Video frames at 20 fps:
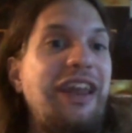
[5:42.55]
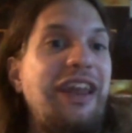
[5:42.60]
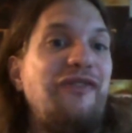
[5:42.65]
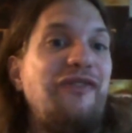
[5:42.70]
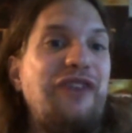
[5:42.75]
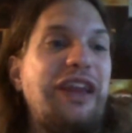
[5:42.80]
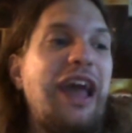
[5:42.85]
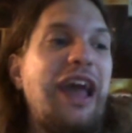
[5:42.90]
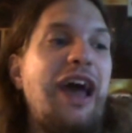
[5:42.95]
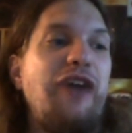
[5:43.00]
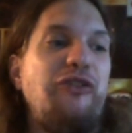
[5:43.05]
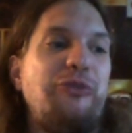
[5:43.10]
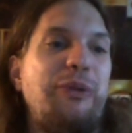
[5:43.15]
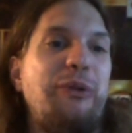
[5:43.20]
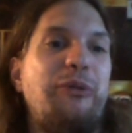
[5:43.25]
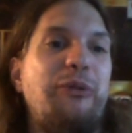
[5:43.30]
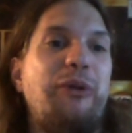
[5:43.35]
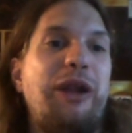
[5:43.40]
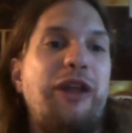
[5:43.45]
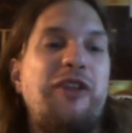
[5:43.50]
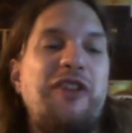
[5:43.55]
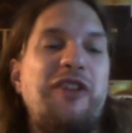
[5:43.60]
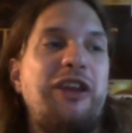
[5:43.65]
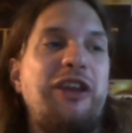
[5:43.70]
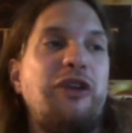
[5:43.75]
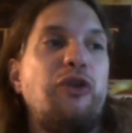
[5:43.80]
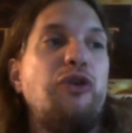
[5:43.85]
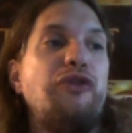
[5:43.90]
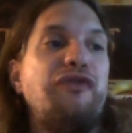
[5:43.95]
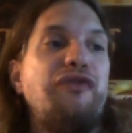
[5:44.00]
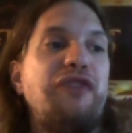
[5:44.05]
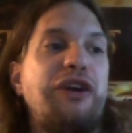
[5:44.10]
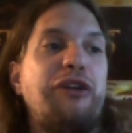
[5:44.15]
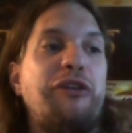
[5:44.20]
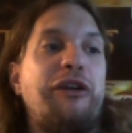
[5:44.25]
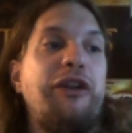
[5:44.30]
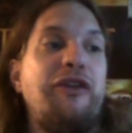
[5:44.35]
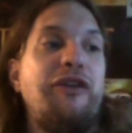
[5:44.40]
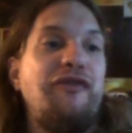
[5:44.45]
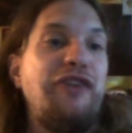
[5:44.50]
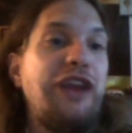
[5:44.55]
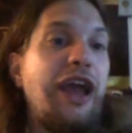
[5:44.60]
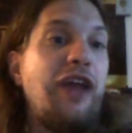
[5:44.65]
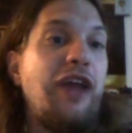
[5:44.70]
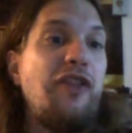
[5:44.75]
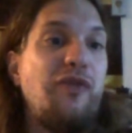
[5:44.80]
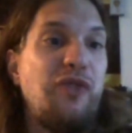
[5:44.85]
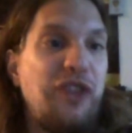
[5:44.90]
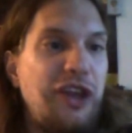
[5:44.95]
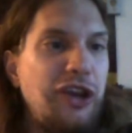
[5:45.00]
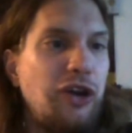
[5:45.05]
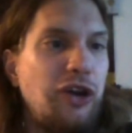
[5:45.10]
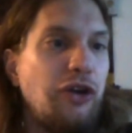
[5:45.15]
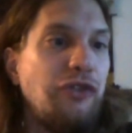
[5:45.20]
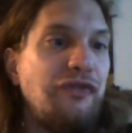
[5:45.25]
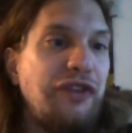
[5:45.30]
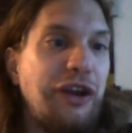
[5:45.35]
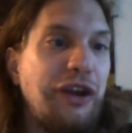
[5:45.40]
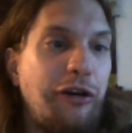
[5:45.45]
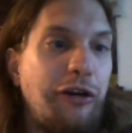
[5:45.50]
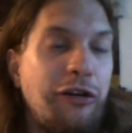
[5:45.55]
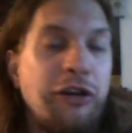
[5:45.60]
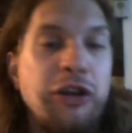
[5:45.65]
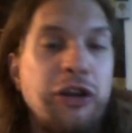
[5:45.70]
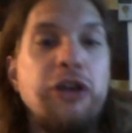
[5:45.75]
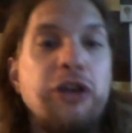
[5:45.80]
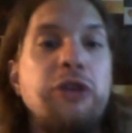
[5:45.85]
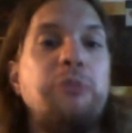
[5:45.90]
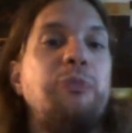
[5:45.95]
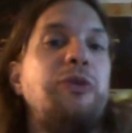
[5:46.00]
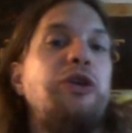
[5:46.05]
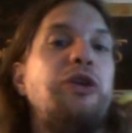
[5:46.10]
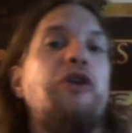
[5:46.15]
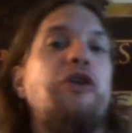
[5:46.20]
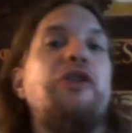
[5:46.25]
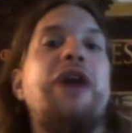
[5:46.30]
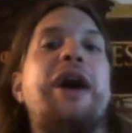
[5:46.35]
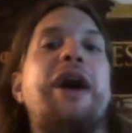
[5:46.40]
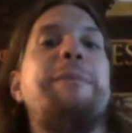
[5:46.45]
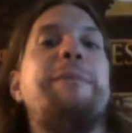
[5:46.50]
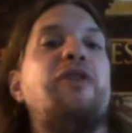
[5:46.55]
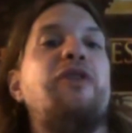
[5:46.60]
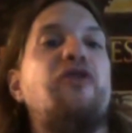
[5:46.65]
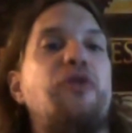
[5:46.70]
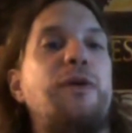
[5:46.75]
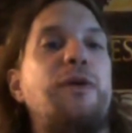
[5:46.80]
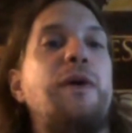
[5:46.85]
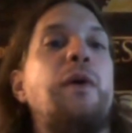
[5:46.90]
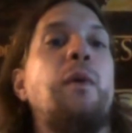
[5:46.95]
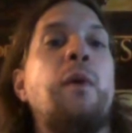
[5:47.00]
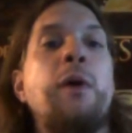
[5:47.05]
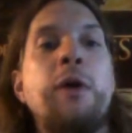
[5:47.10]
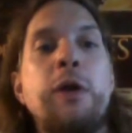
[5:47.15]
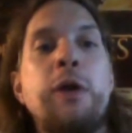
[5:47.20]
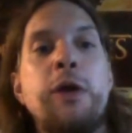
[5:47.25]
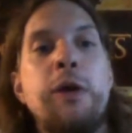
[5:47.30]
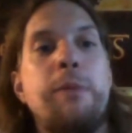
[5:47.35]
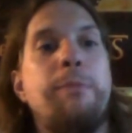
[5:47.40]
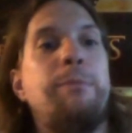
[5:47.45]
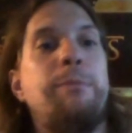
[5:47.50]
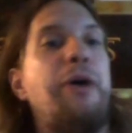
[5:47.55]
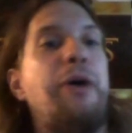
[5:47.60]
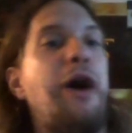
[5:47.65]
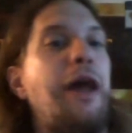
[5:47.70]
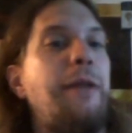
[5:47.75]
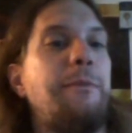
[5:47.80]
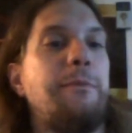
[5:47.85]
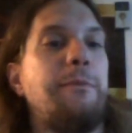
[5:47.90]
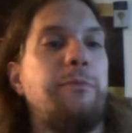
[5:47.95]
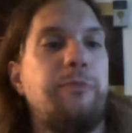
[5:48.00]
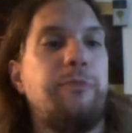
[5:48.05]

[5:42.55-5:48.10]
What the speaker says: If you guys remember what I said in Goldfinger, and if you guys have seen Goldfinger, you know that'd be true. But